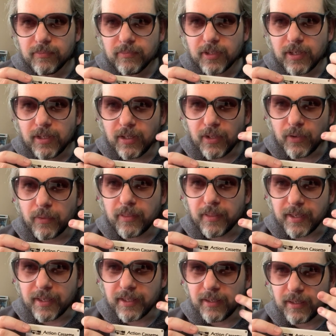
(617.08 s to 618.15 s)

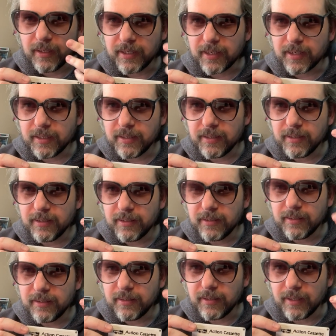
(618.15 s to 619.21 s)
clothing like
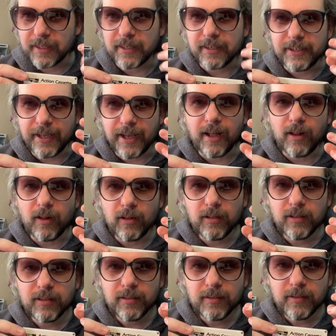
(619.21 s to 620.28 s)
a doll,
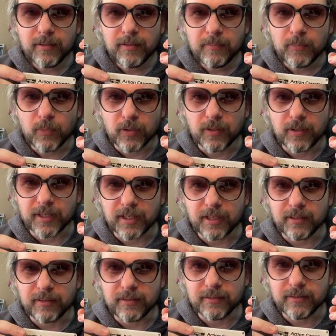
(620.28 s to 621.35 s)
more like
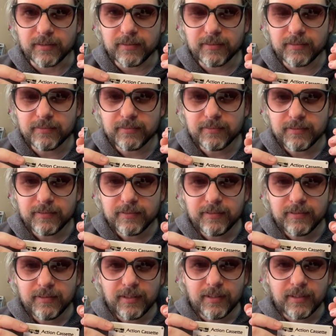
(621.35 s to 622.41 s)
an
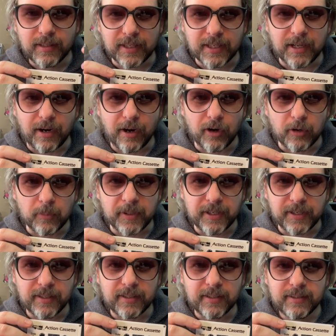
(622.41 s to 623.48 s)

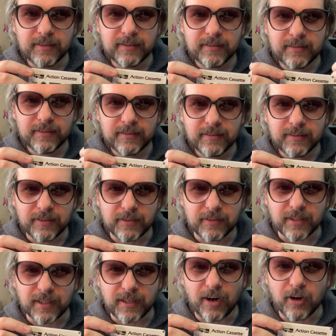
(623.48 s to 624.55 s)
army. They're
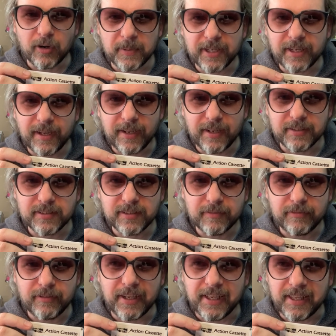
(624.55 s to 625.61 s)
like army guys that
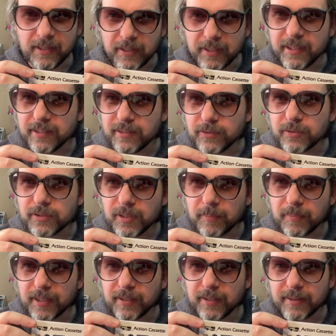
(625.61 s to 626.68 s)
fight aliens or
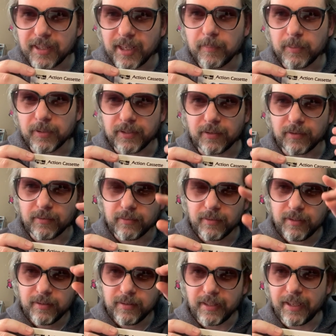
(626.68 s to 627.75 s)
something like that, but
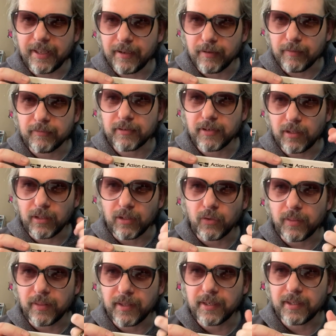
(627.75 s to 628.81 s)
they have
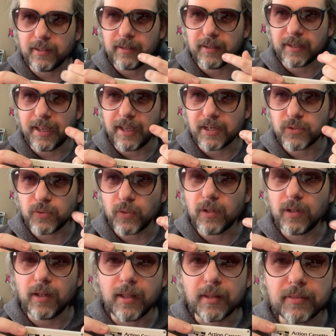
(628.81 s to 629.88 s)
clothing, like actual
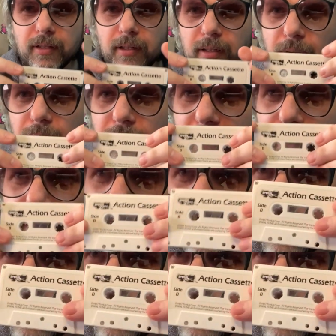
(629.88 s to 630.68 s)
cloth clothing.